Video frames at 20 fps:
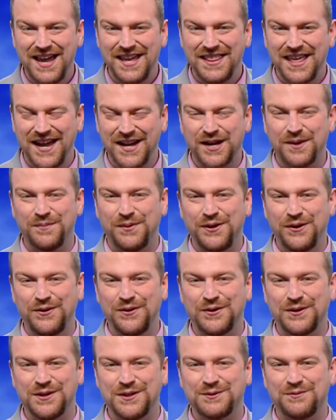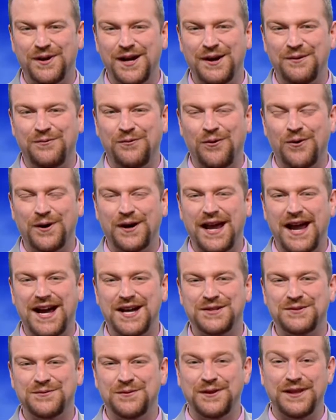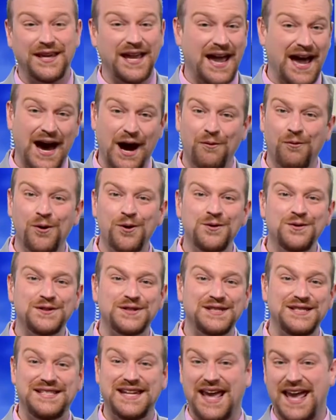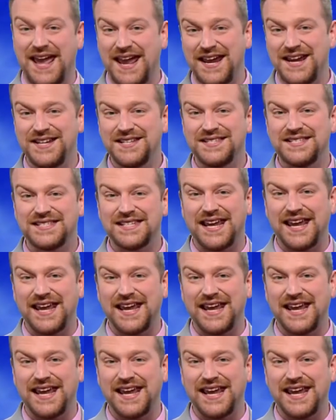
That computer is where I forecast for the hours, days,